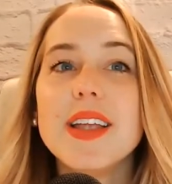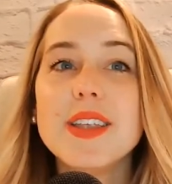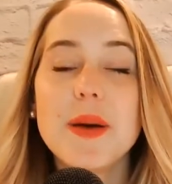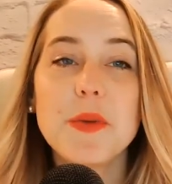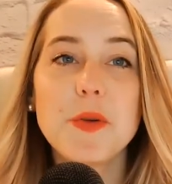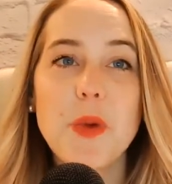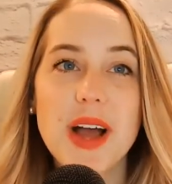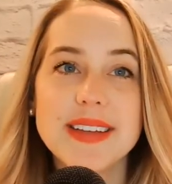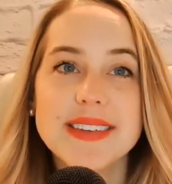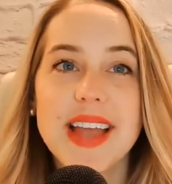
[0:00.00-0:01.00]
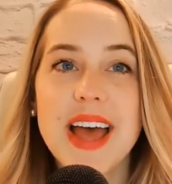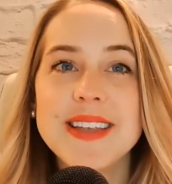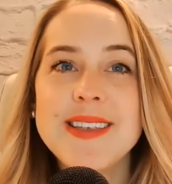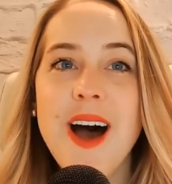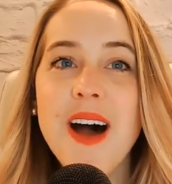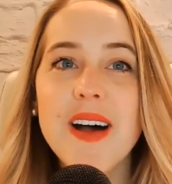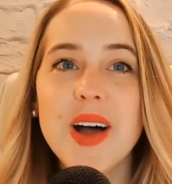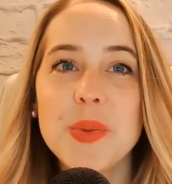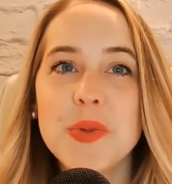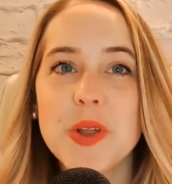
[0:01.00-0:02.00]
Number 1, not
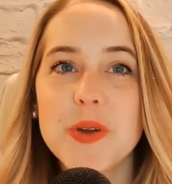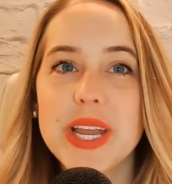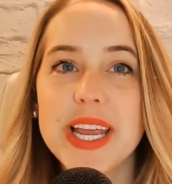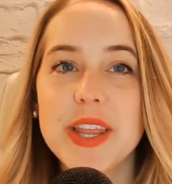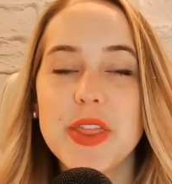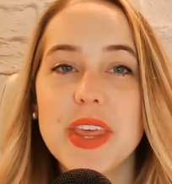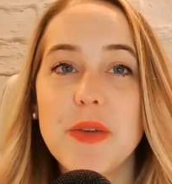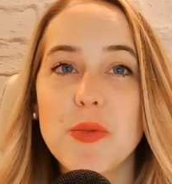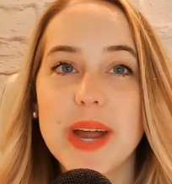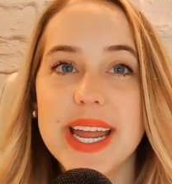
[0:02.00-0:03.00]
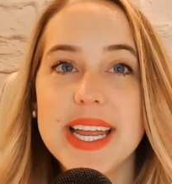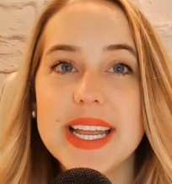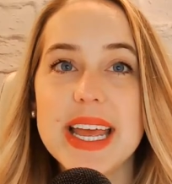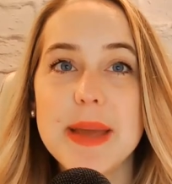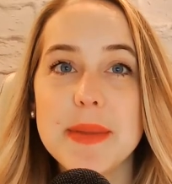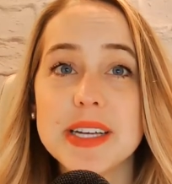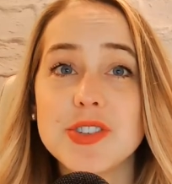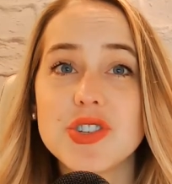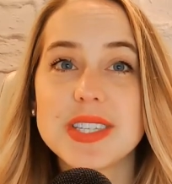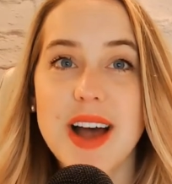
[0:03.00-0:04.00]
uploading the right
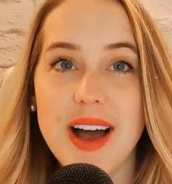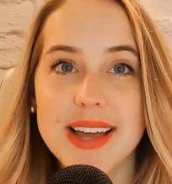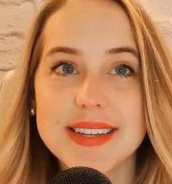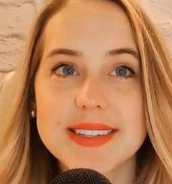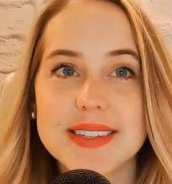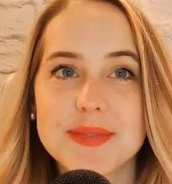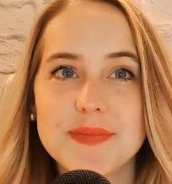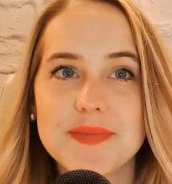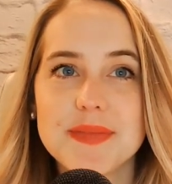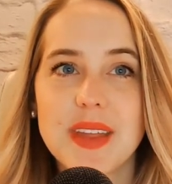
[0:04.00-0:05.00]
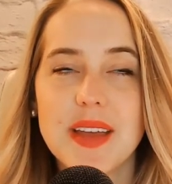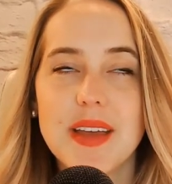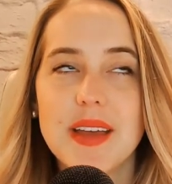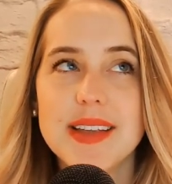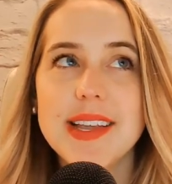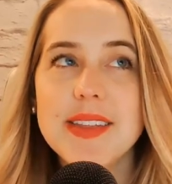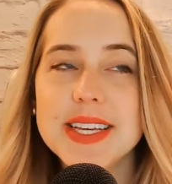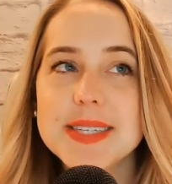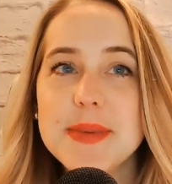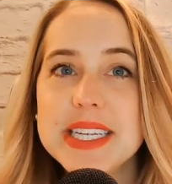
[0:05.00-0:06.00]
image size. Now,
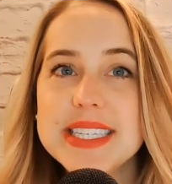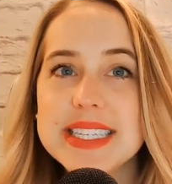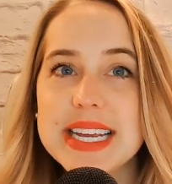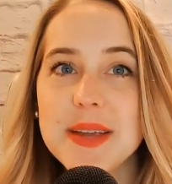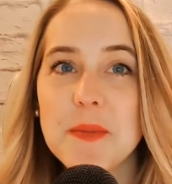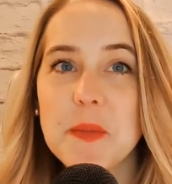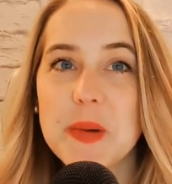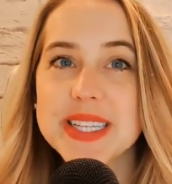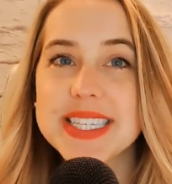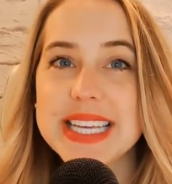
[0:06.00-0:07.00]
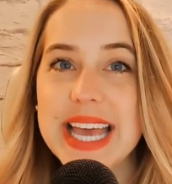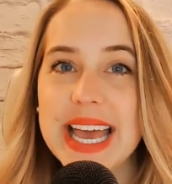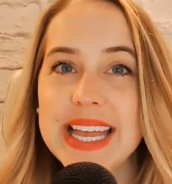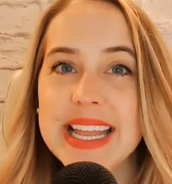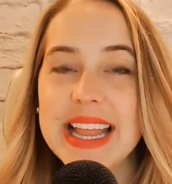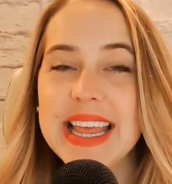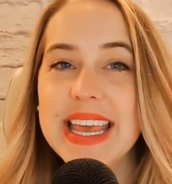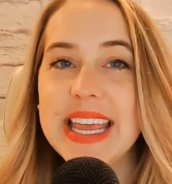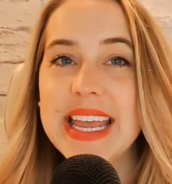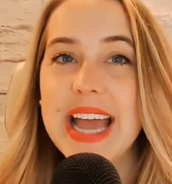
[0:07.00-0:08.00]
this may seem, once again,
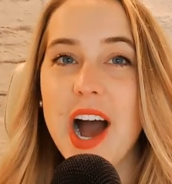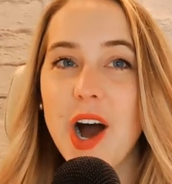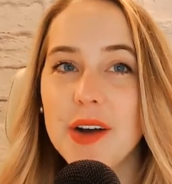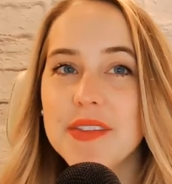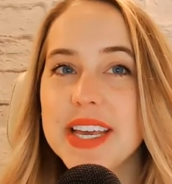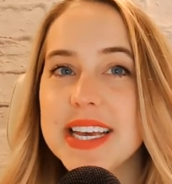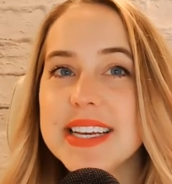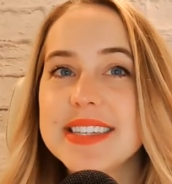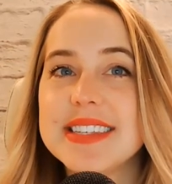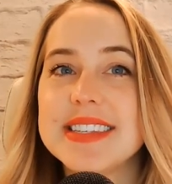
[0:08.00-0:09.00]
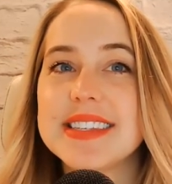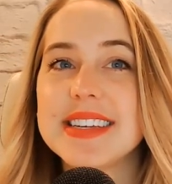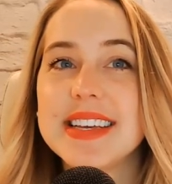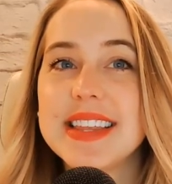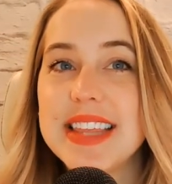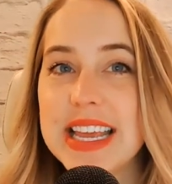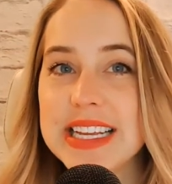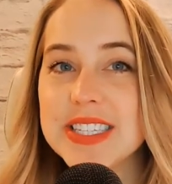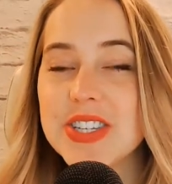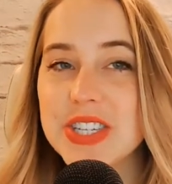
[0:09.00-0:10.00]
like an obvious
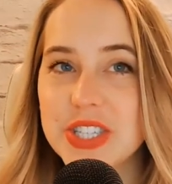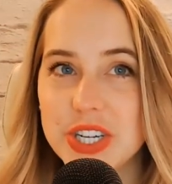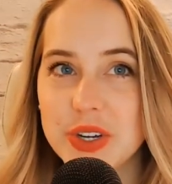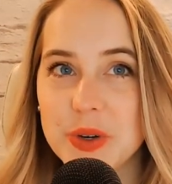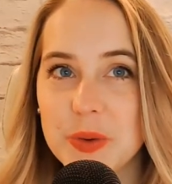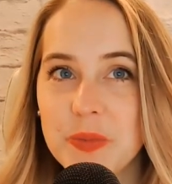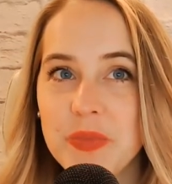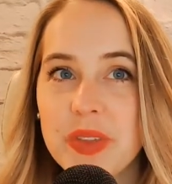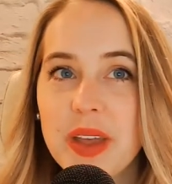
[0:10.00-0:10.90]
thing to do,